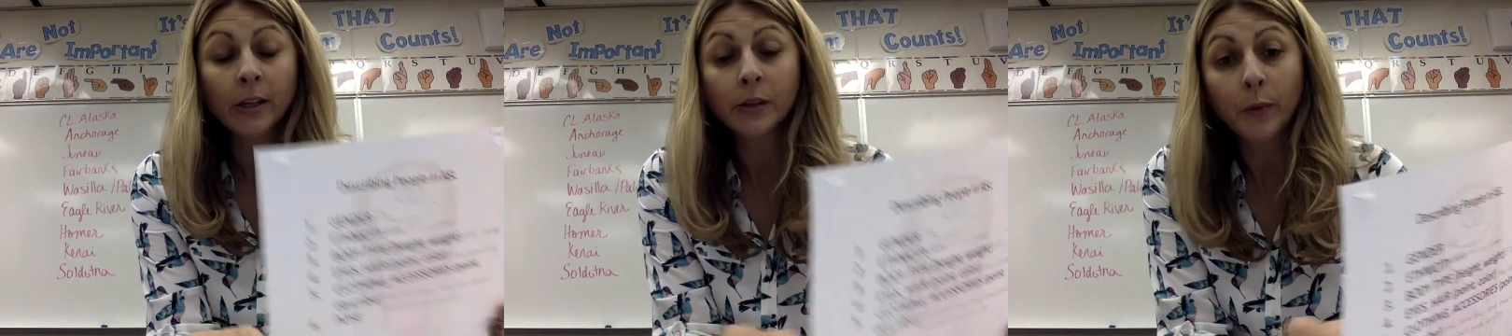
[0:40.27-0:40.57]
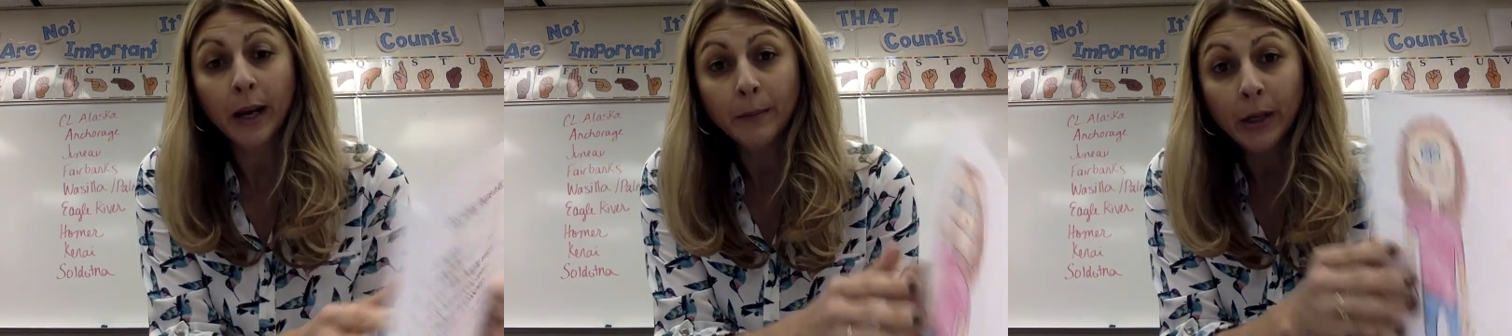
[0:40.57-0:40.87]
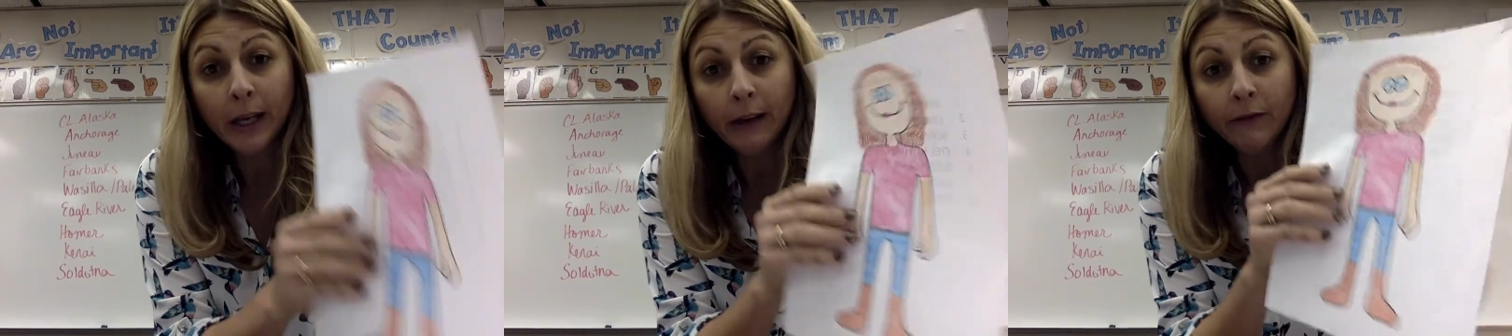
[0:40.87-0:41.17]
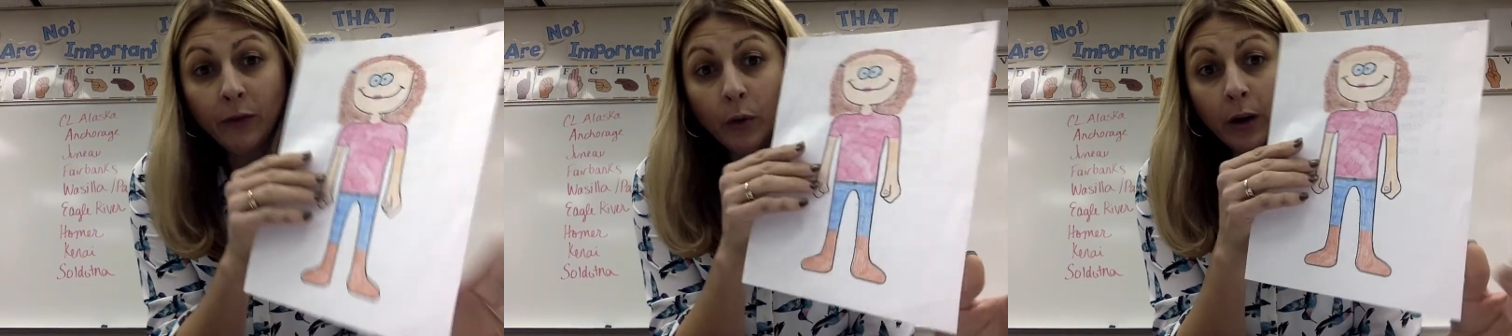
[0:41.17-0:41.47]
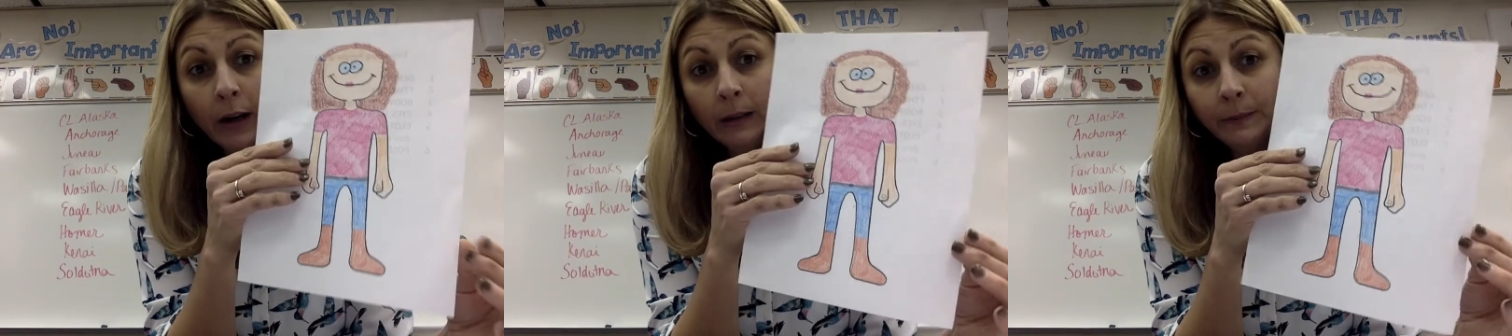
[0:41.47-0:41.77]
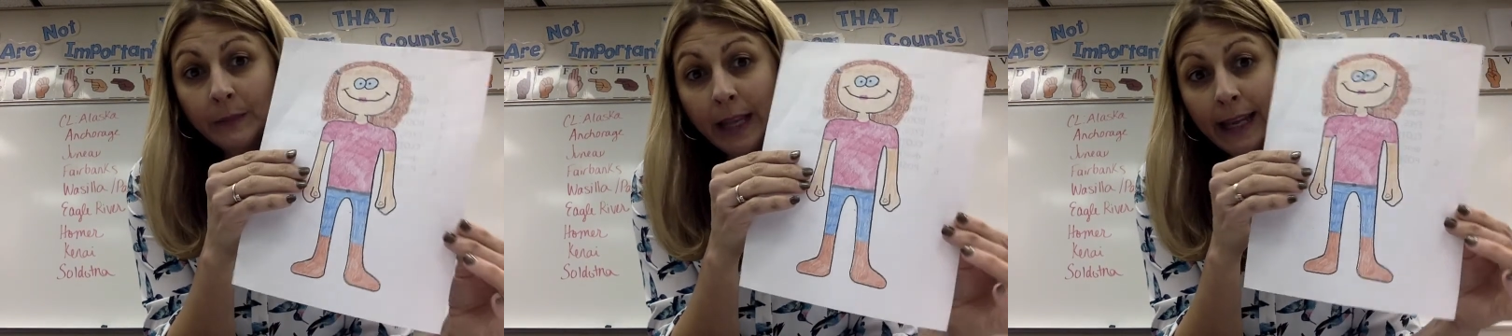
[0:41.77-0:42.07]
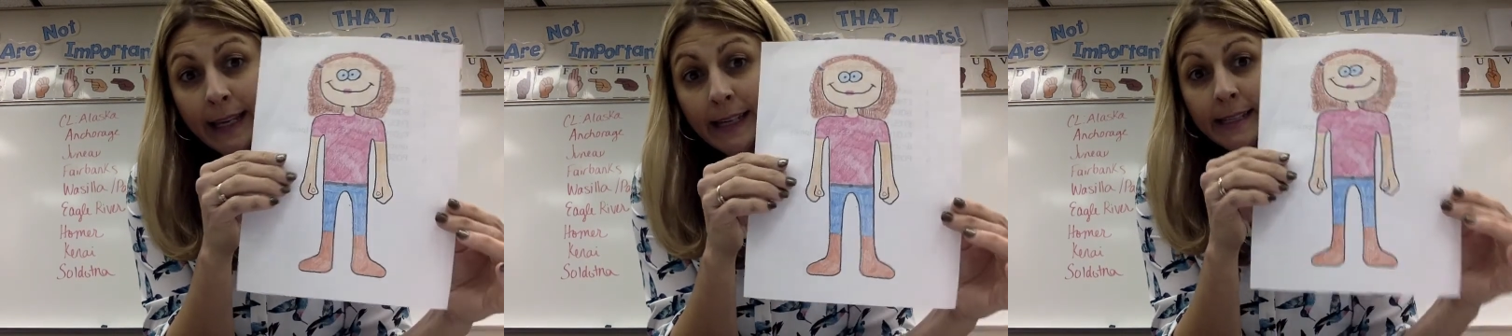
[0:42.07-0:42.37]
So what I'm looking for
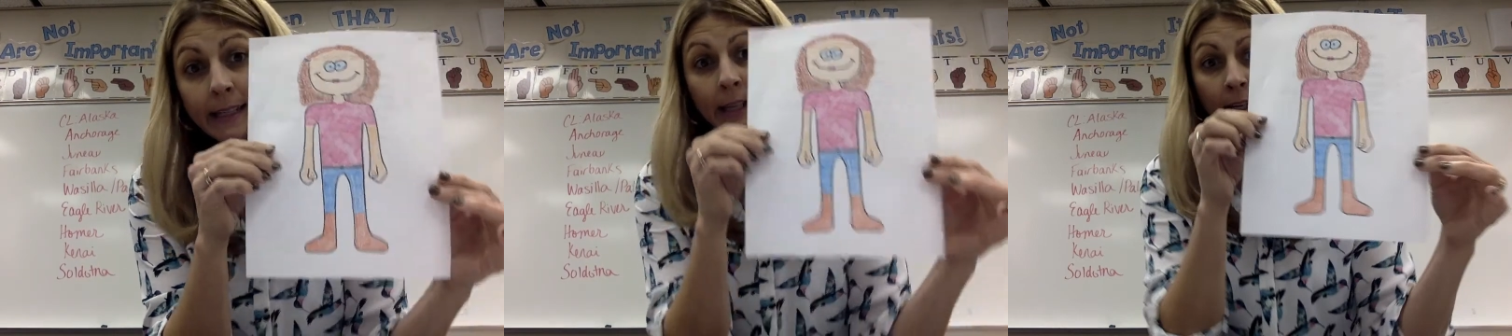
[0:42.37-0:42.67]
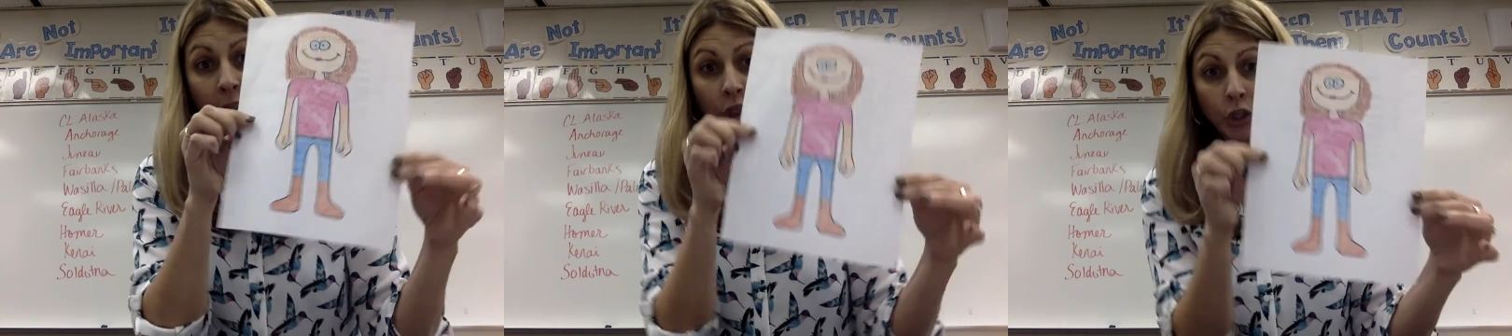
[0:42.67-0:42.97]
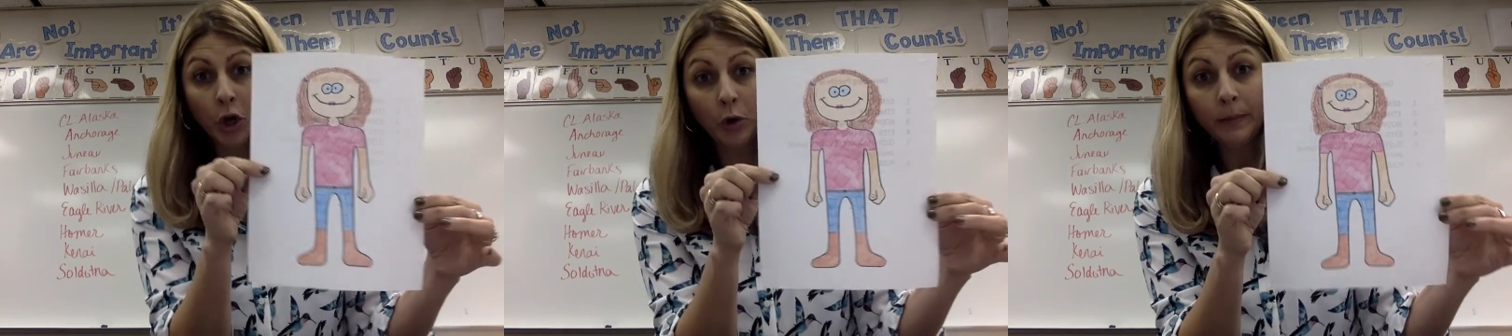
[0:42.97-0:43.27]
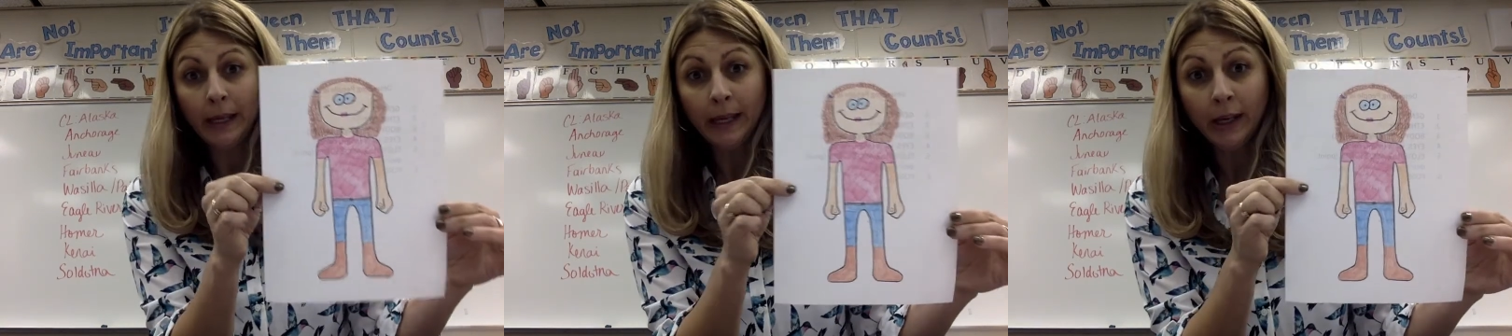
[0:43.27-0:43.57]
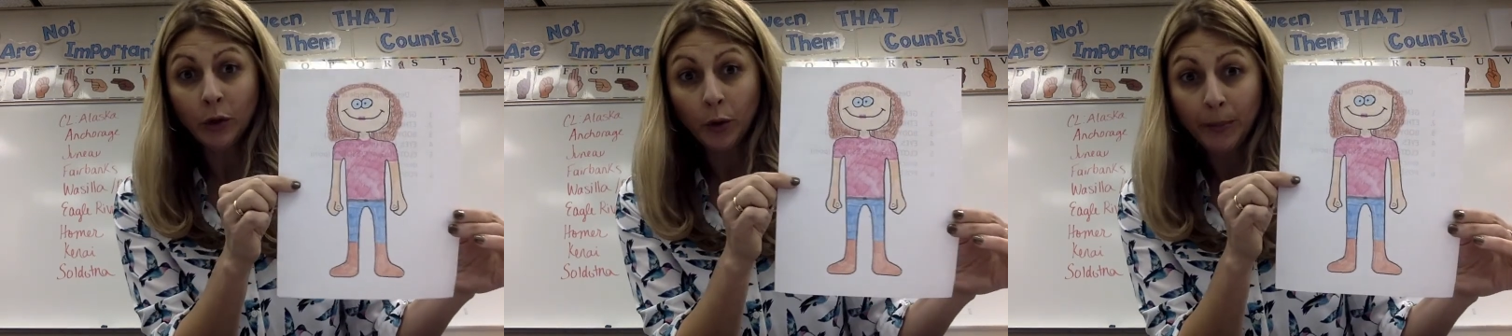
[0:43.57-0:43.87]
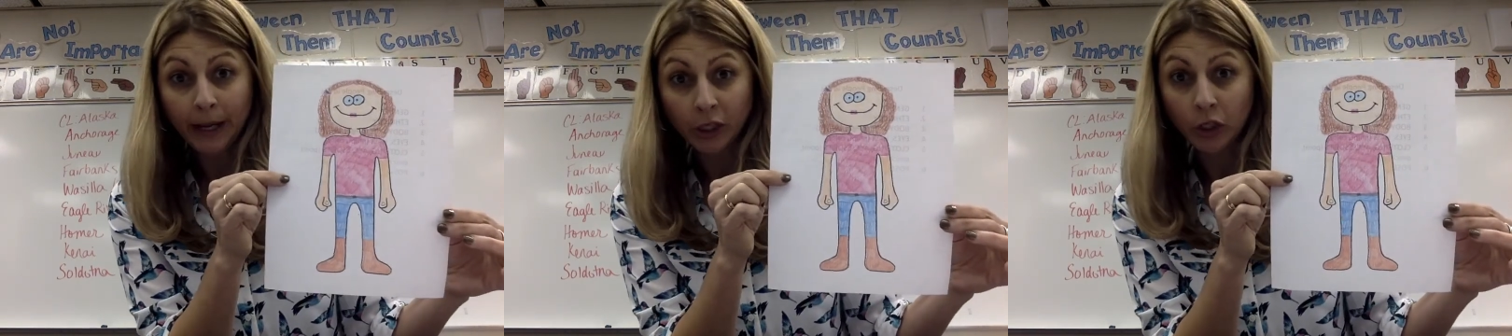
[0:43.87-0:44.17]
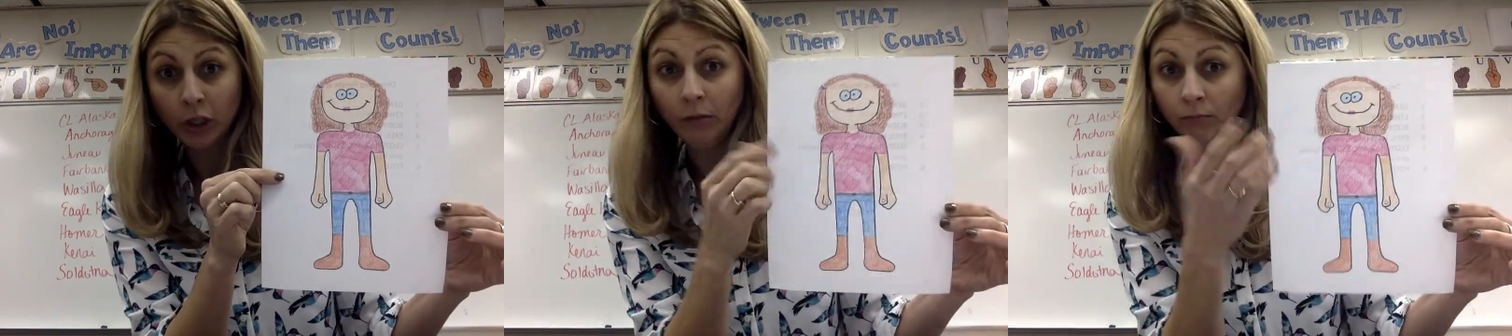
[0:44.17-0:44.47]
is show me your
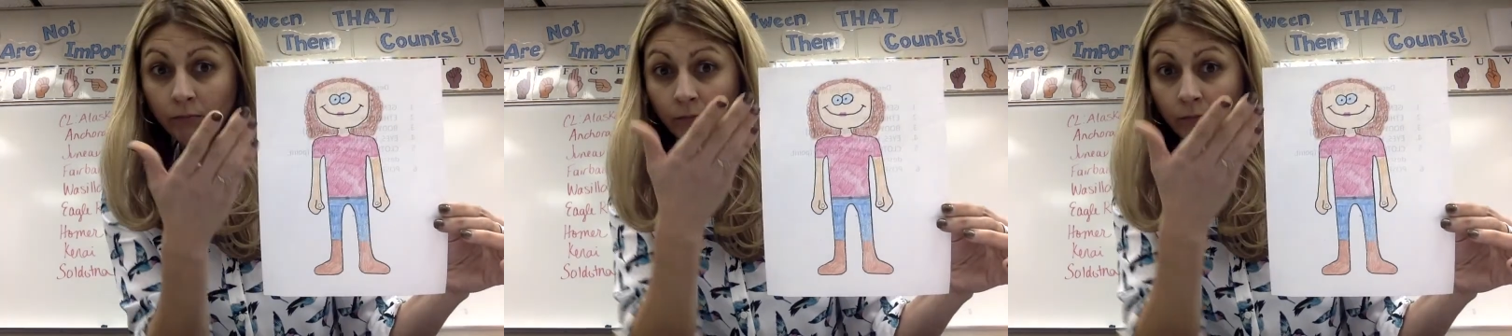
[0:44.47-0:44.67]
picture,